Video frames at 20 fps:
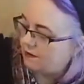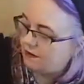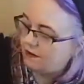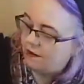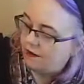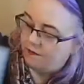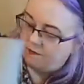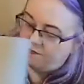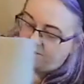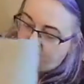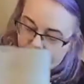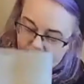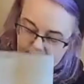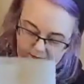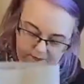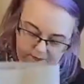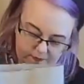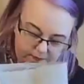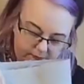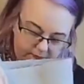a
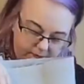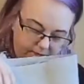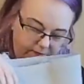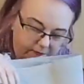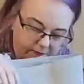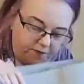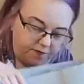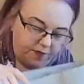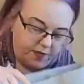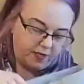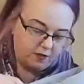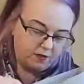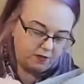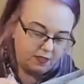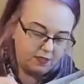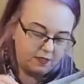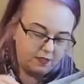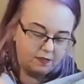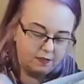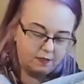
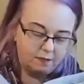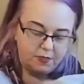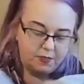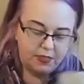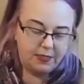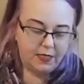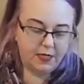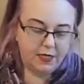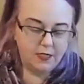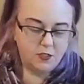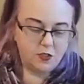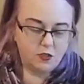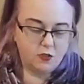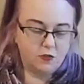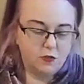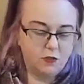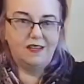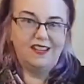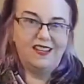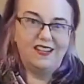fairly
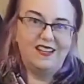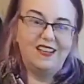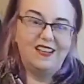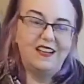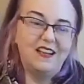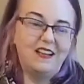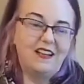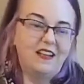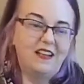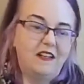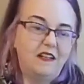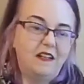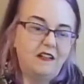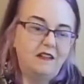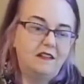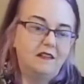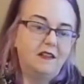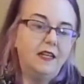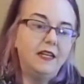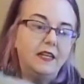substantial
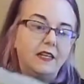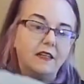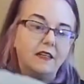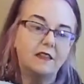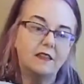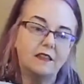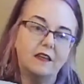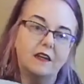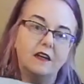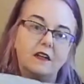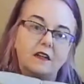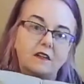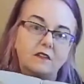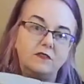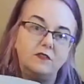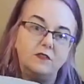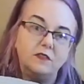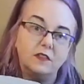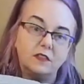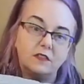length
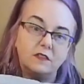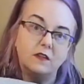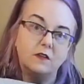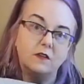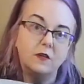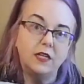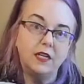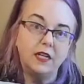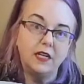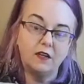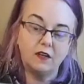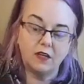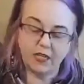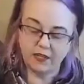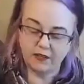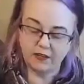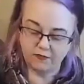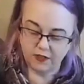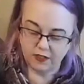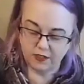of the sew-in hair
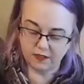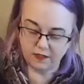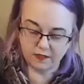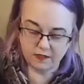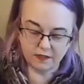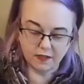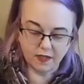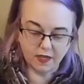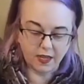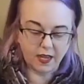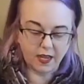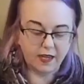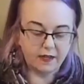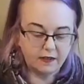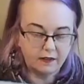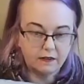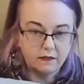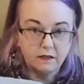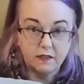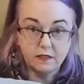canvas.
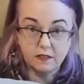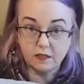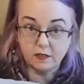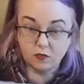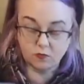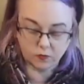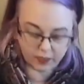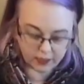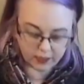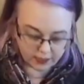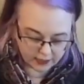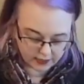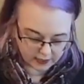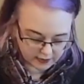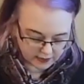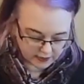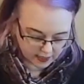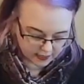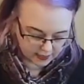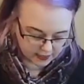And this is really
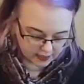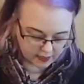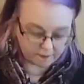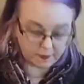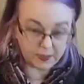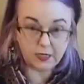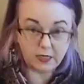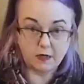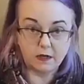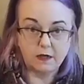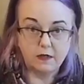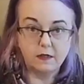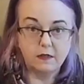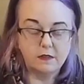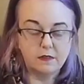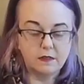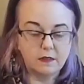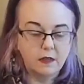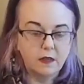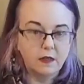exciting
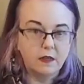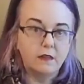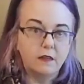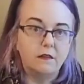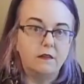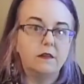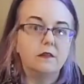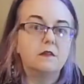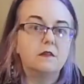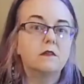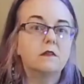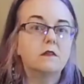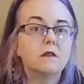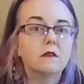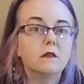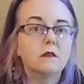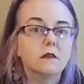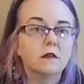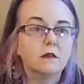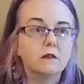because this
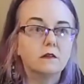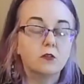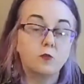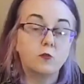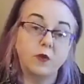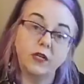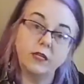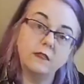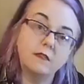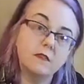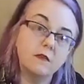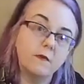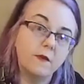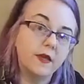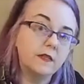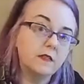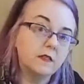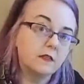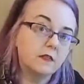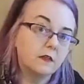spring
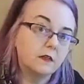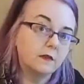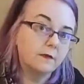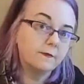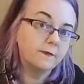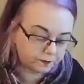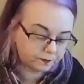semester,